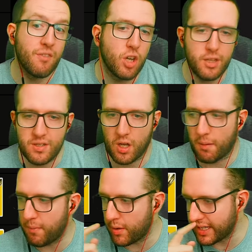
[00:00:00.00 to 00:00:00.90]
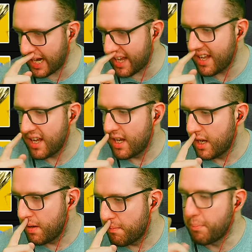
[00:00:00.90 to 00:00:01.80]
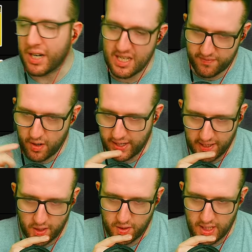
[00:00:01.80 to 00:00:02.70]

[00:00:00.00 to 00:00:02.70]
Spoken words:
got this combo yet, but it's very good.